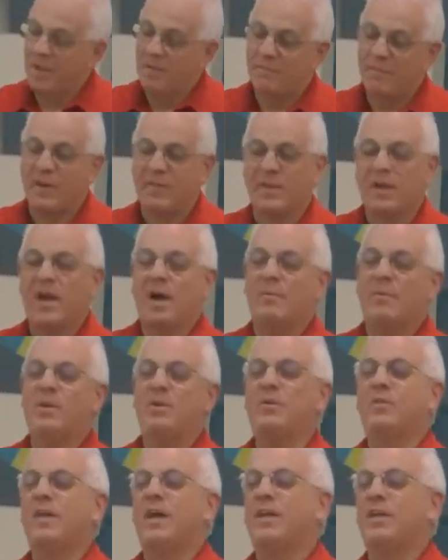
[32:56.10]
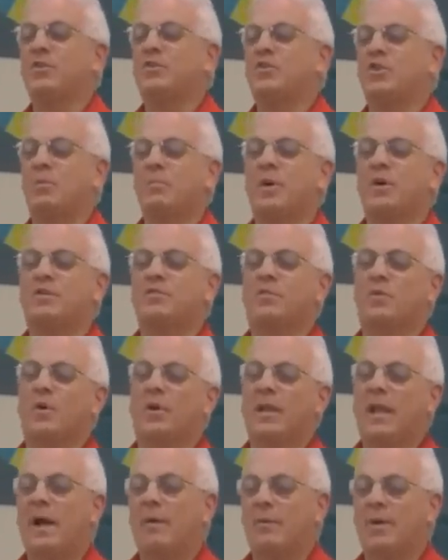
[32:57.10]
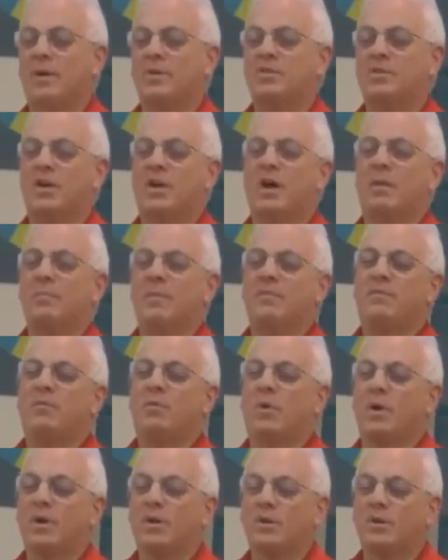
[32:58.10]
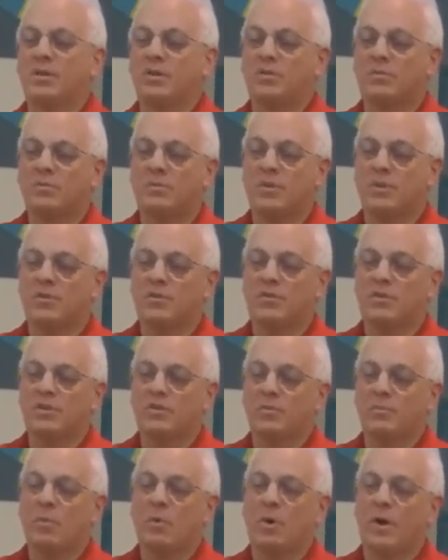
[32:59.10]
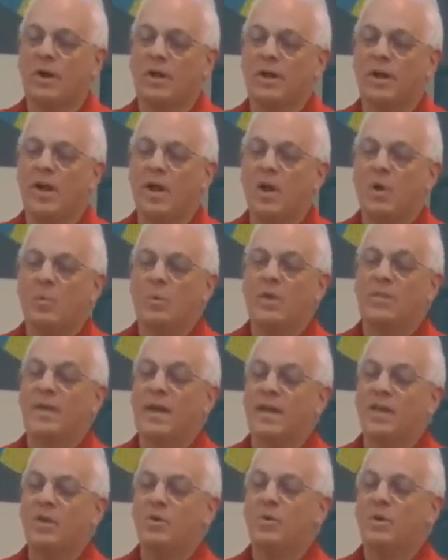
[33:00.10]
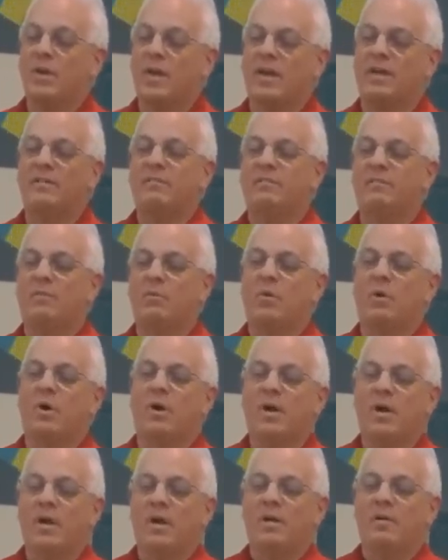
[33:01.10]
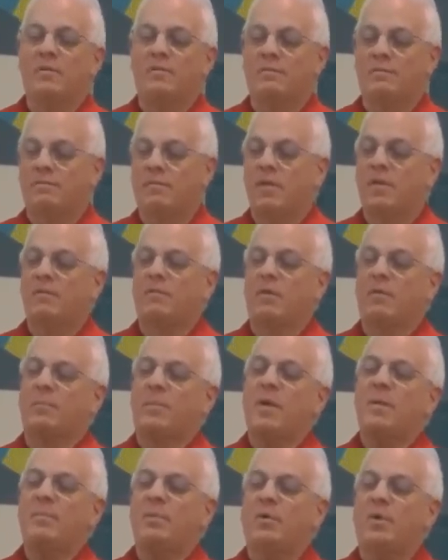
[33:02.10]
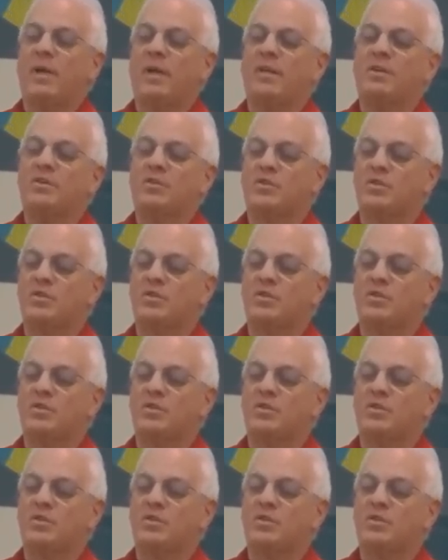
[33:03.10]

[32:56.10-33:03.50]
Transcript: Father God, we do thank you so much for allowing us to come before you this, this, this morning. We thank you again for for people in